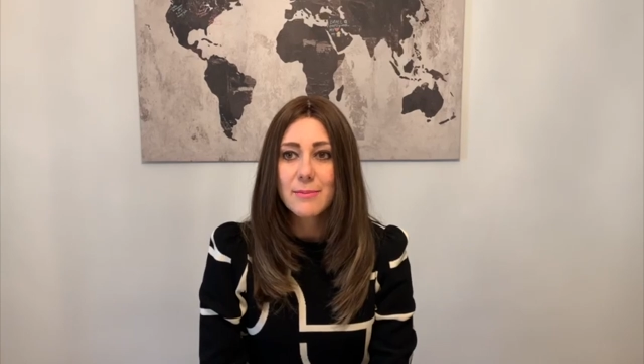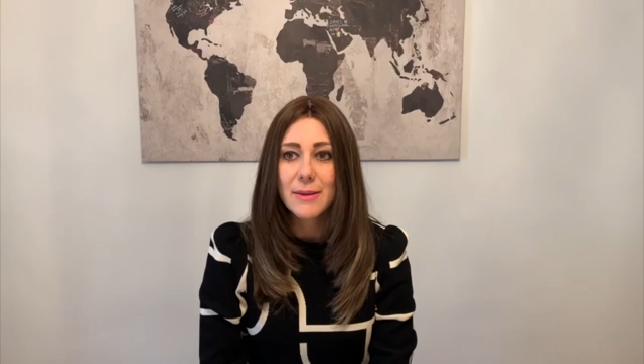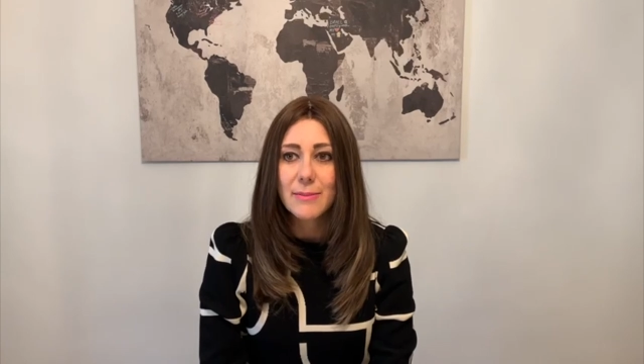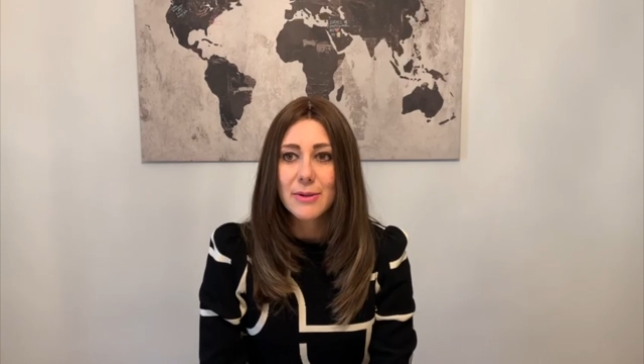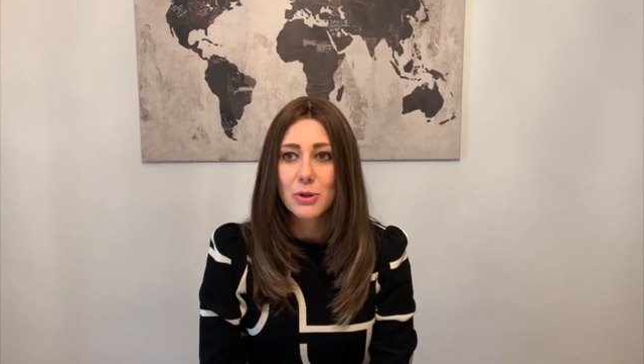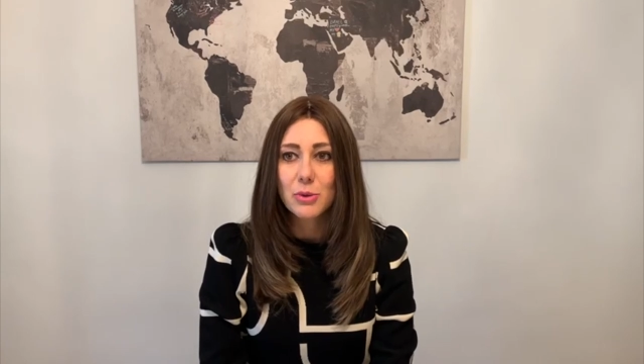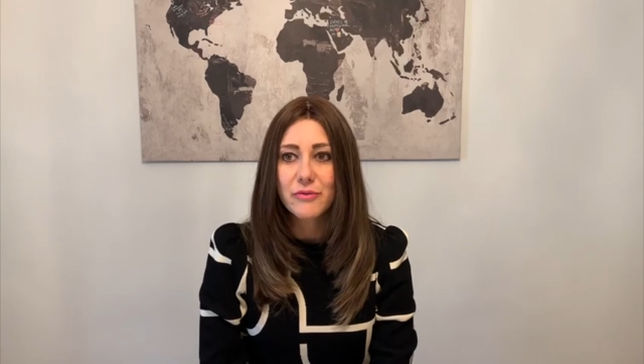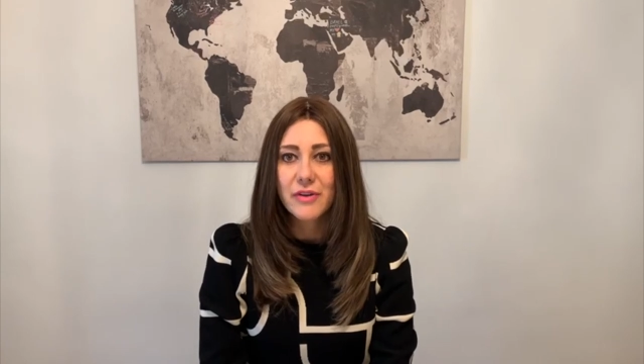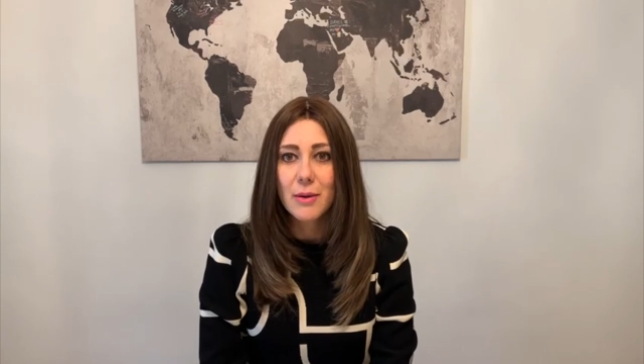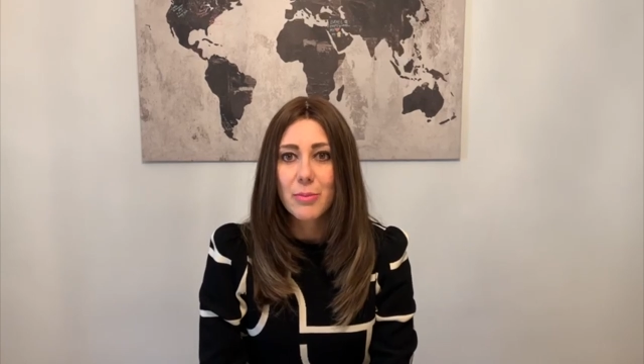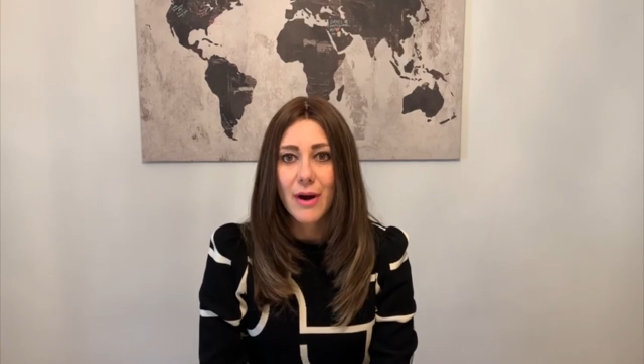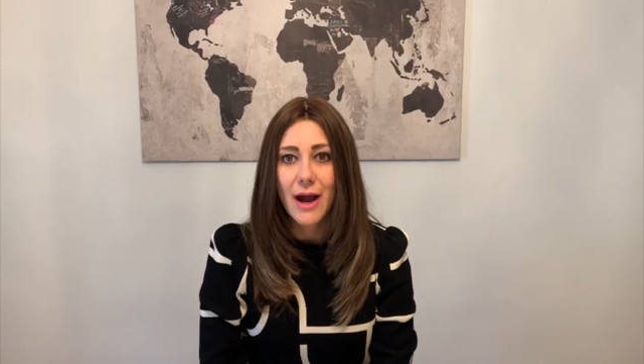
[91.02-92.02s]
people who
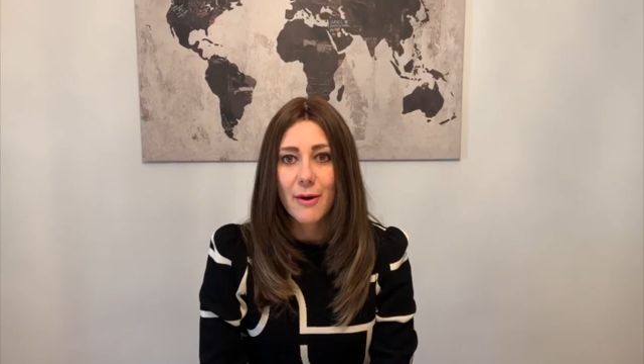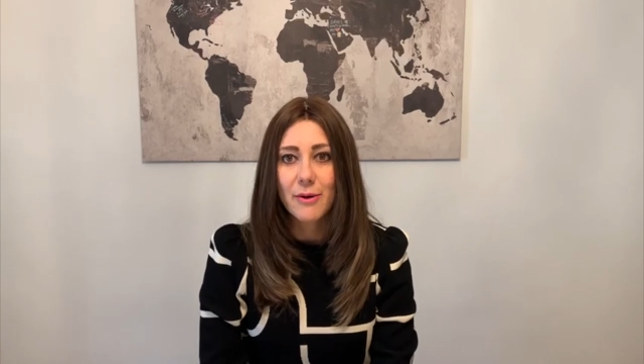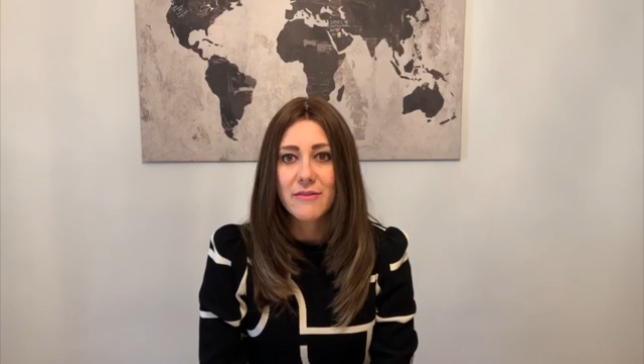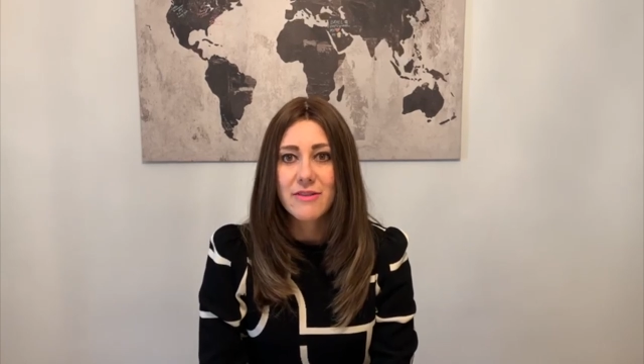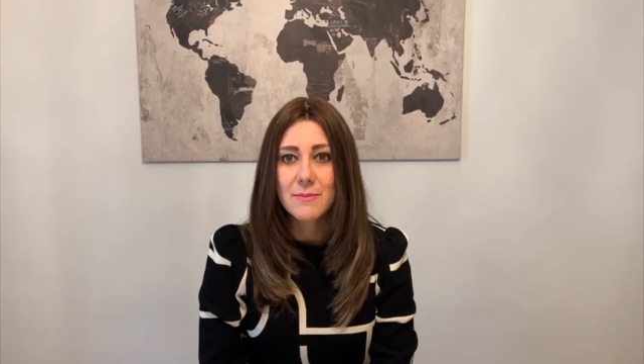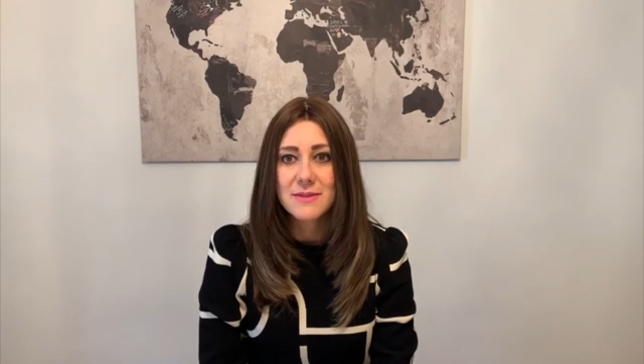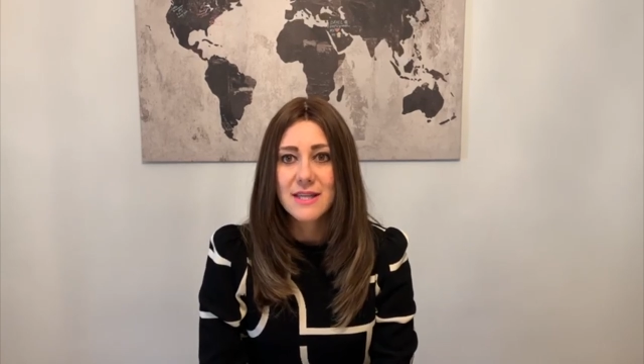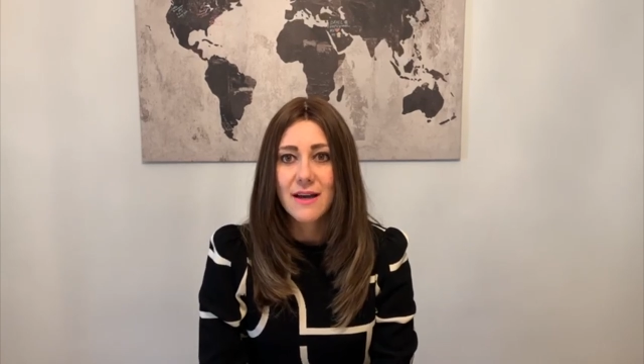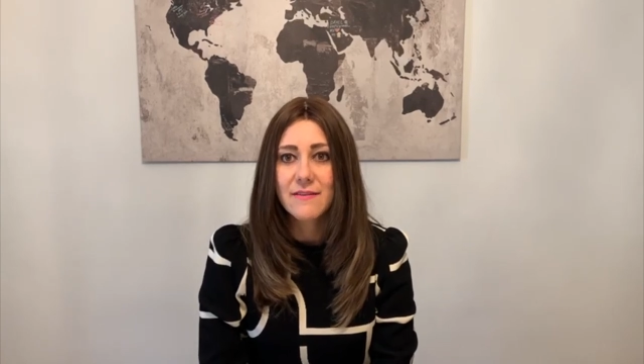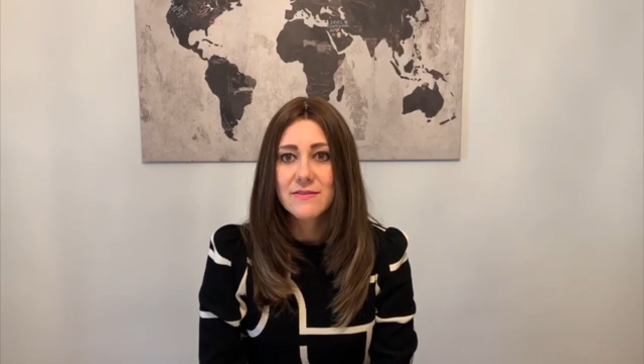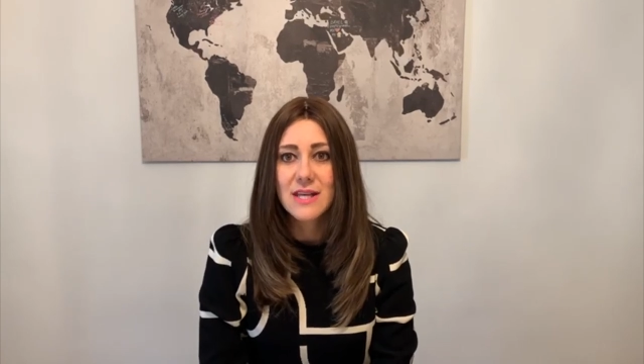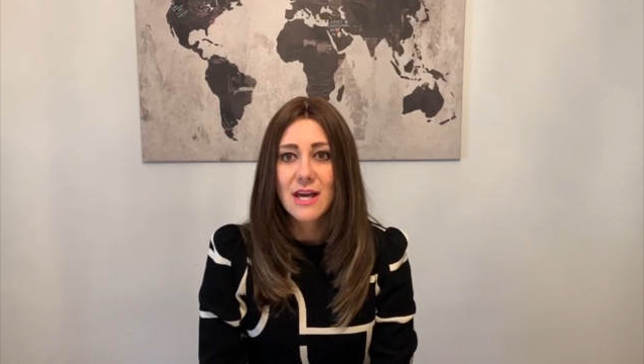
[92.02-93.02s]
feel proud of themselves